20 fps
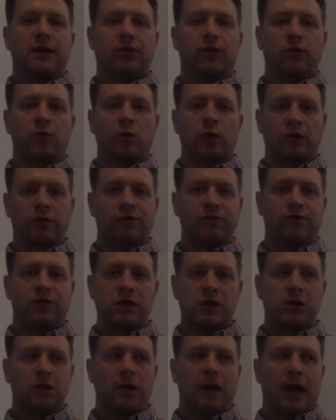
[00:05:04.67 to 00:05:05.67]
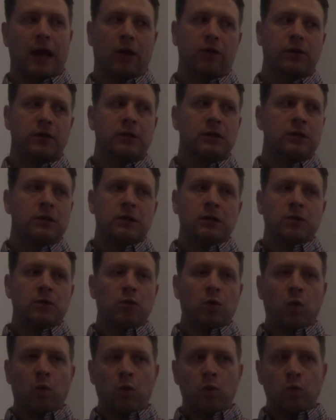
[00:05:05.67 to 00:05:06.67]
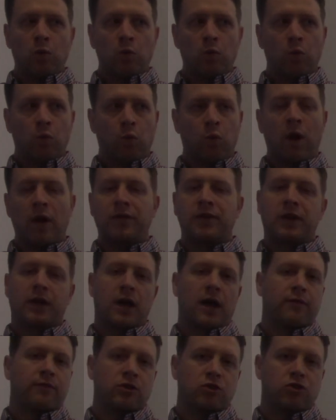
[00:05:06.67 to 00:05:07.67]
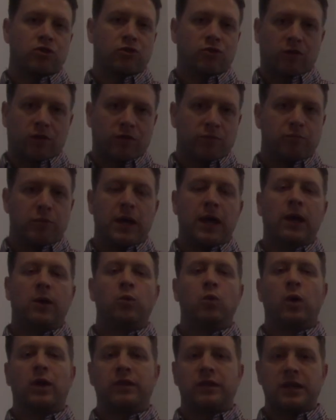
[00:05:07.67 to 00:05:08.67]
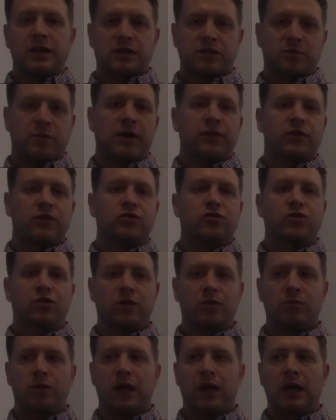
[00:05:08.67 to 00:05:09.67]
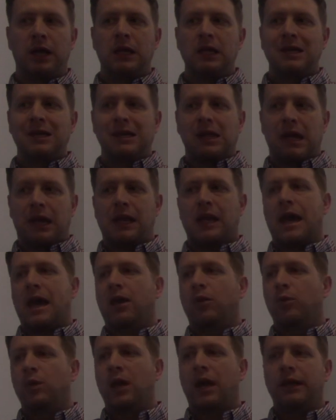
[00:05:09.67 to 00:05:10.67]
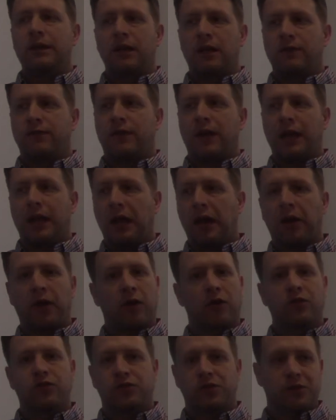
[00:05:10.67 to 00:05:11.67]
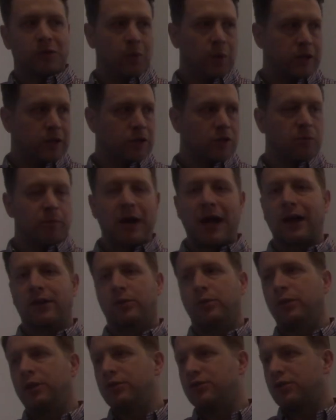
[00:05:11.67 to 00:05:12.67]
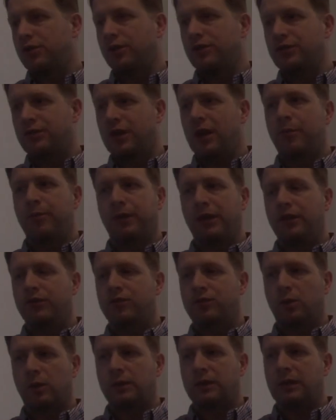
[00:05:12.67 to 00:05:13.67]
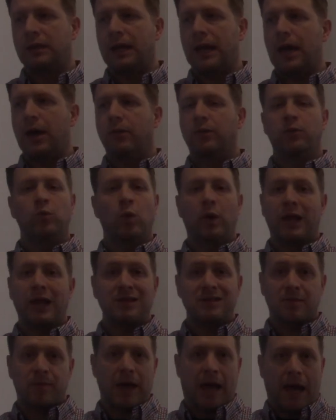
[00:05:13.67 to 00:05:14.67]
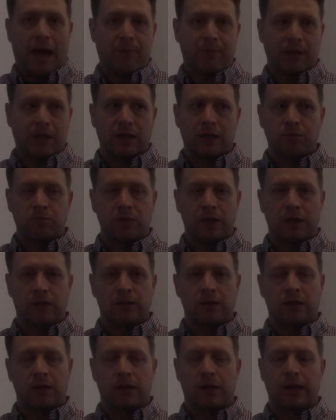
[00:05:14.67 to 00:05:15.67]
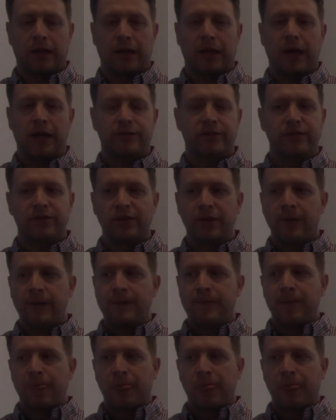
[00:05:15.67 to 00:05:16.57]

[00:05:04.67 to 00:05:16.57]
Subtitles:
to ever really figure out what the coverage should have been, what the expenses should have been, and how do we identify errors so that we can go back to an insurance company and sort that out. And what ends up happening in a lot of cases